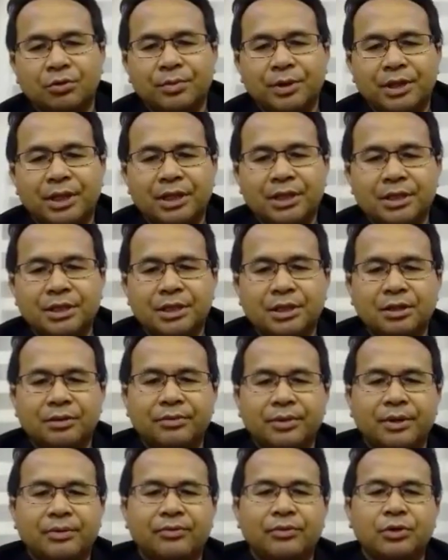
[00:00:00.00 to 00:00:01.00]
competency of
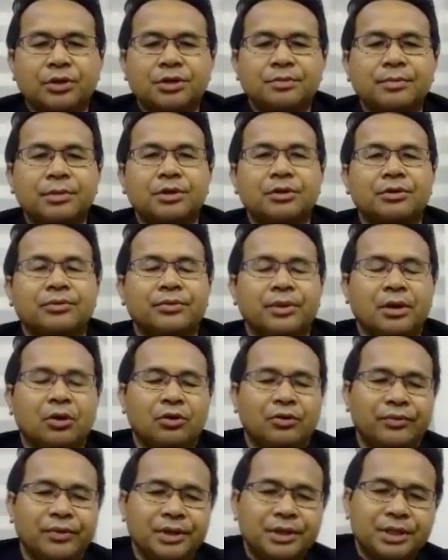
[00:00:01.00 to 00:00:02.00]
enforcement
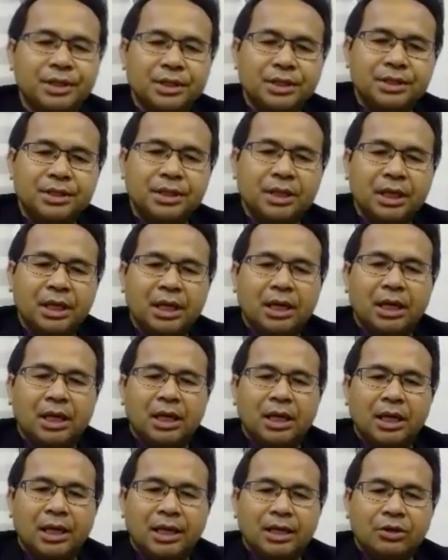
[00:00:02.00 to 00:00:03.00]
officers
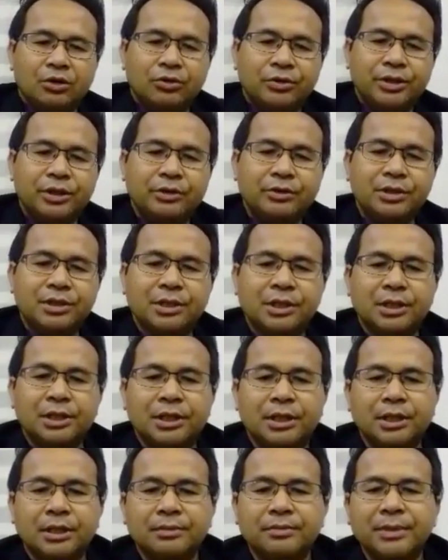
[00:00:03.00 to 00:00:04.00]
and
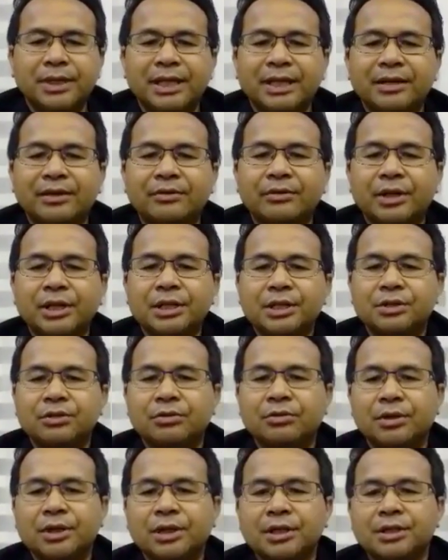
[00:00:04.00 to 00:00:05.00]
continuously increase
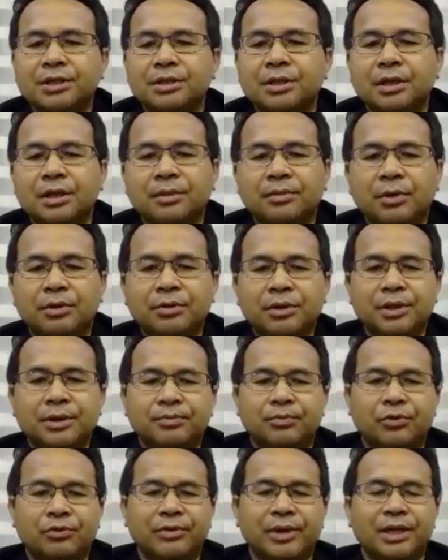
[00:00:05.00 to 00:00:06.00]
knowledge among the
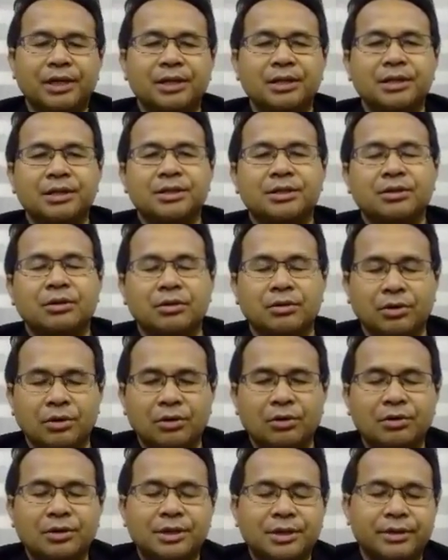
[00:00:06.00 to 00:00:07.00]
providers on
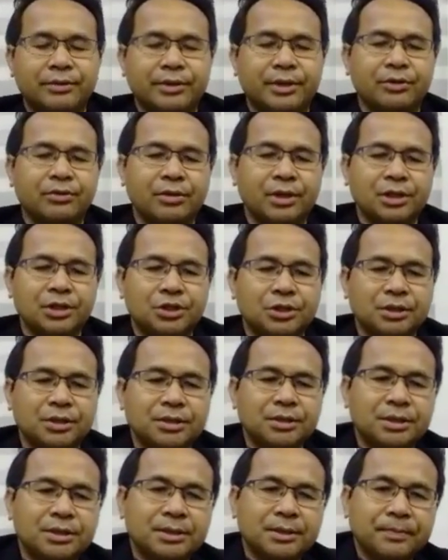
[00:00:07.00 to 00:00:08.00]
laws and
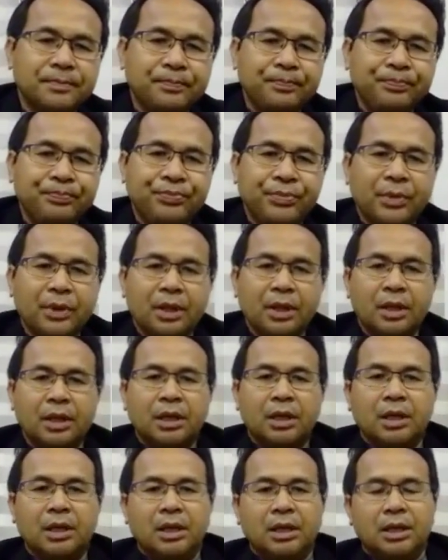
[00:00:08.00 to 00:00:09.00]
regulations.
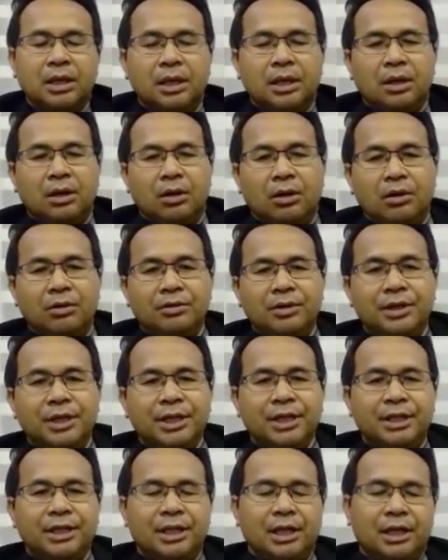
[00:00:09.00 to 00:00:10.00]
On
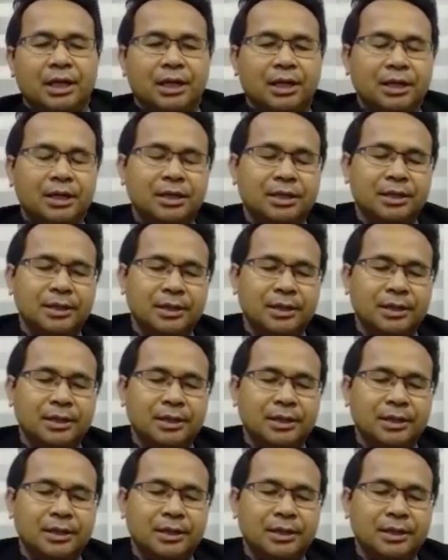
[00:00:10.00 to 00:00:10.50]
data,